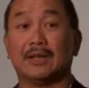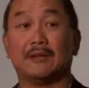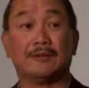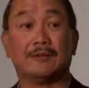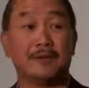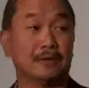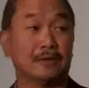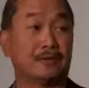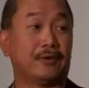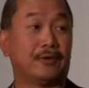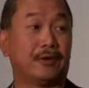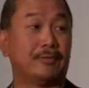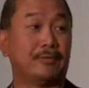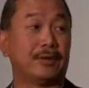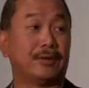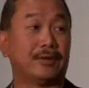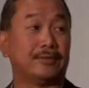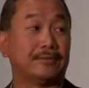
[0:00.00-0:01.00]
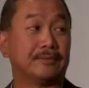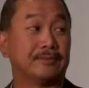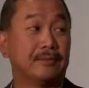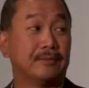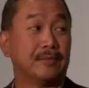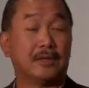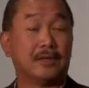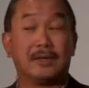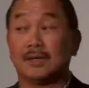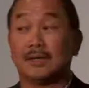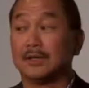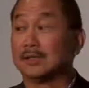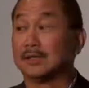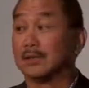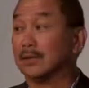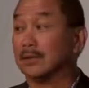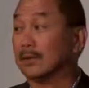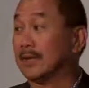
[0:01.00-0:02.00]
field farming.
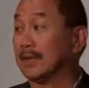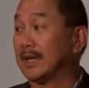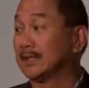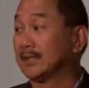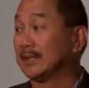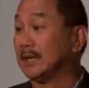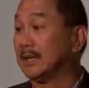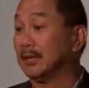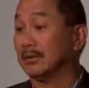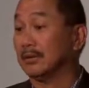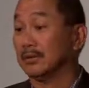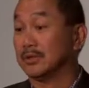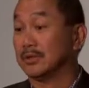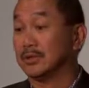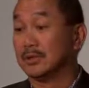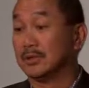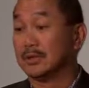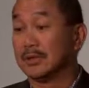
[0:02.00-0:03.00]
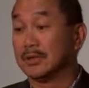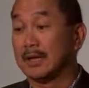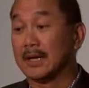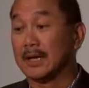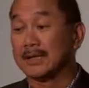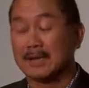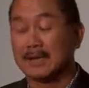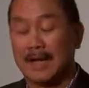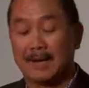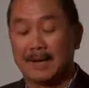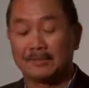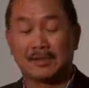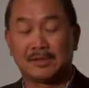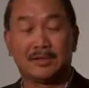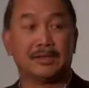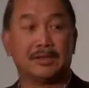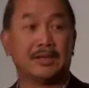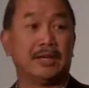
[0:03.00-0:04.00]
So that's huge. That's
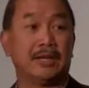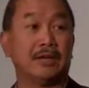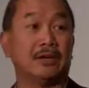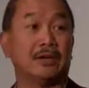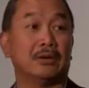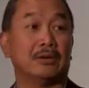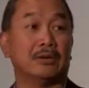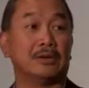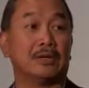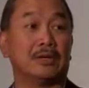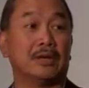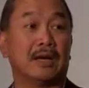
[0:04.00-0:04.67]
absolutely huge.